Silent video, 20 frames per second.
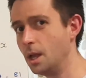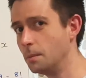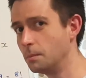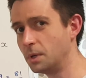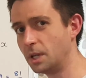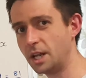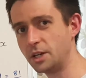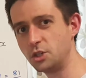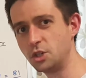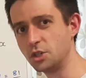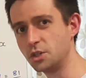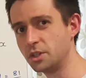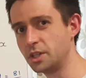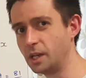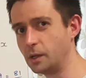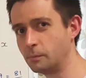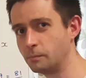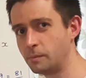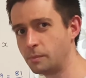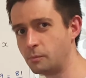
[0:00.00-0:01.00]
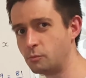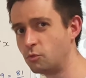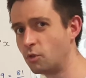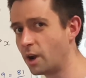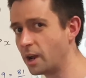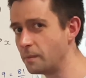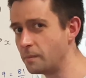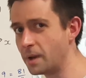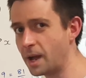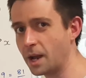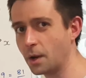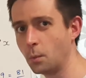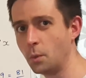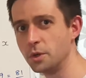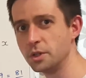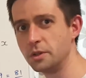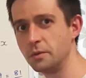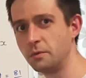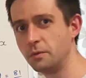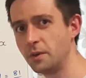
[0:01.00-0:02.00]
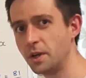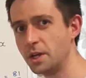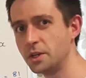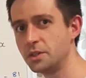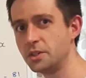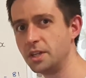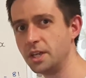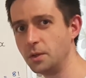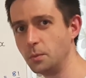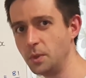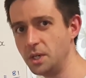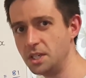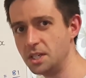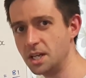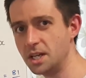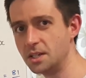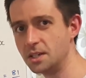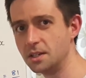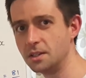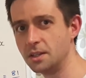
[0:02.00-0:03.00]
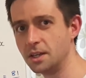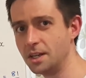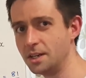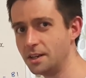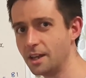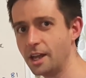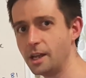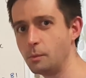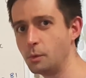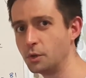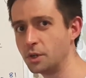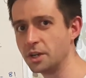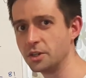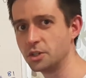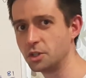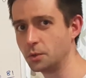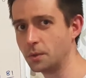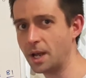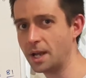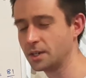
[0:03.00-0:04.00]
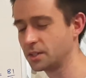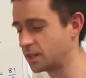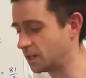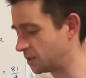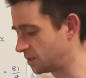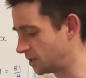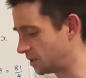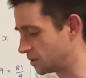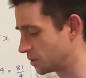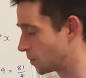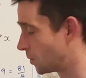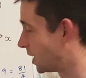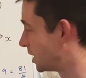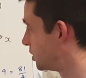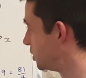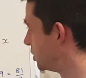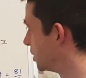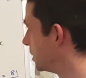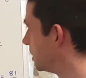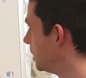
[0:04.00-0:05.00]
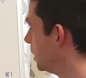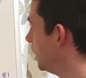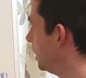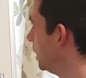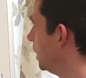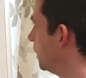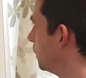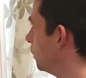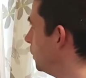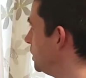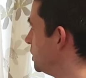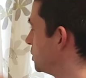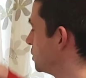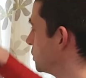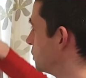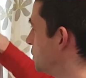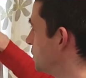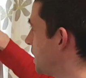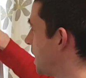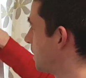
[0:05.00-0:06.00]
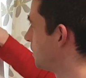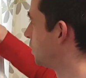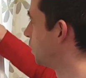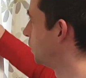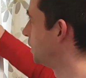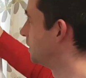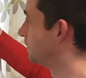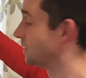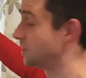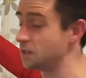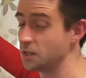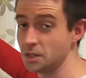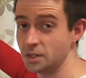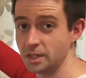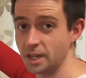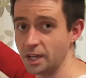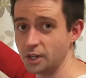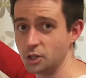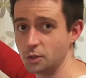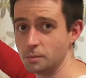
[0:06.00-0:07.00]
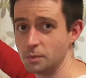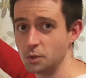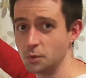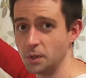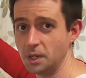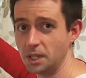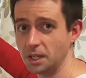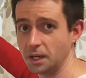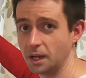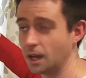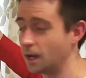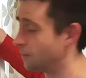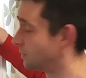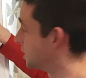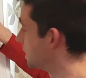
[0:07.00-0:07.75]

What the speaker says: But let's just think right back. What's the first thing we did that enabled us to access this question? We saw that point of intersection between the curve